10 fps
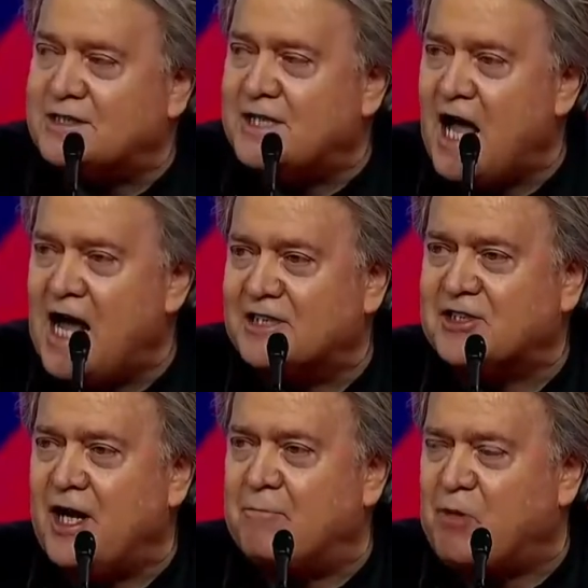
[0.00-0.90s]

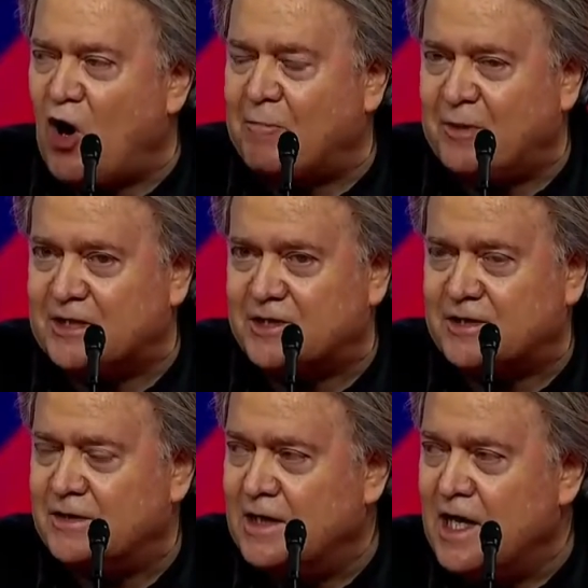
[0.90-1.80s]
task and
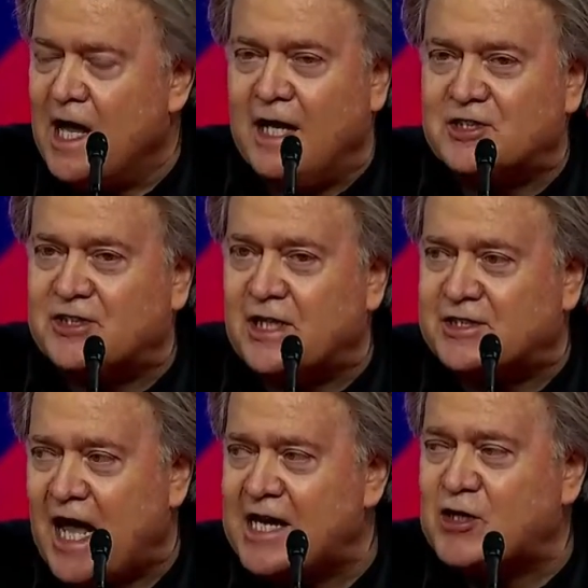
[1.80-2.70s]
purpose is to
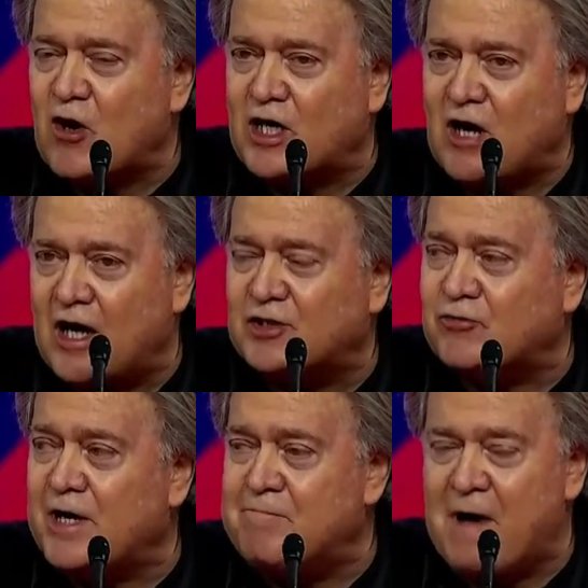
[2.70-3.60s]
take your
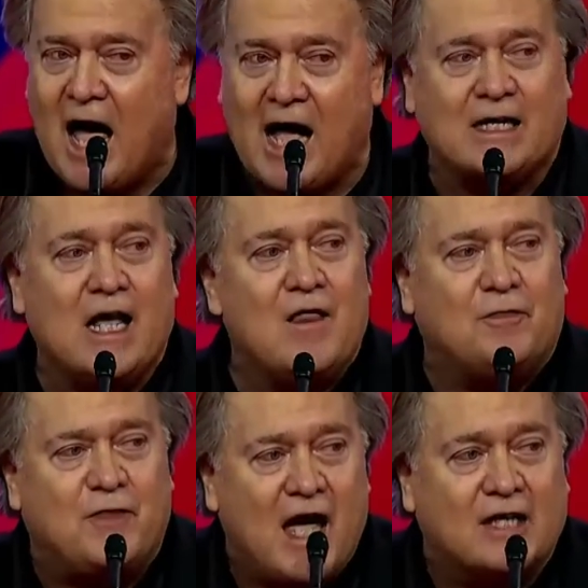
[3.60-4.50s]
country back,
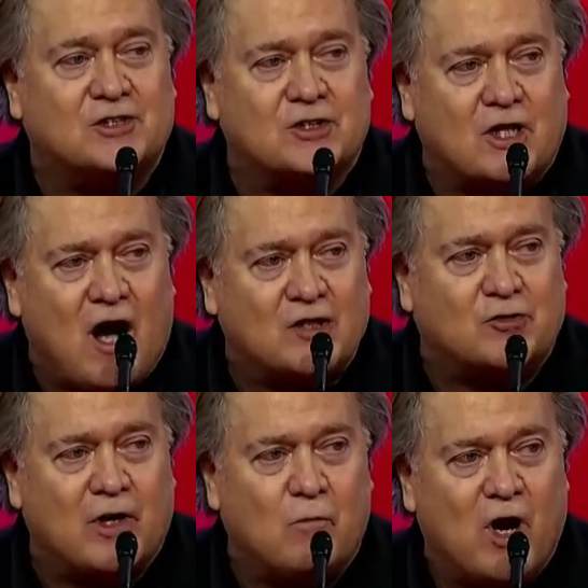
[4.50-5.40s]
this
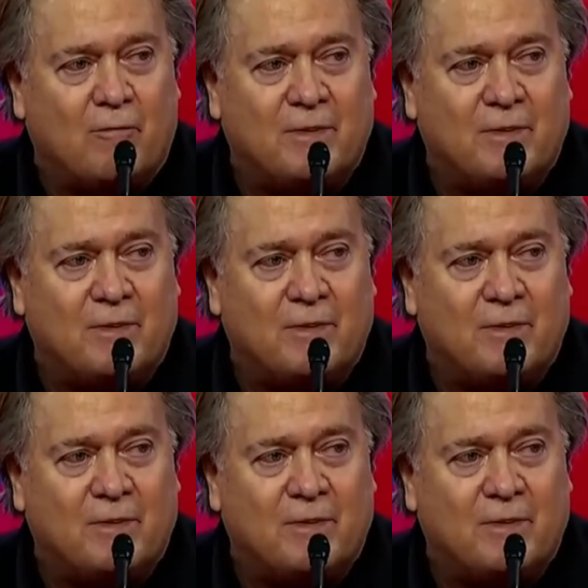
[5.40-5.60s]
country will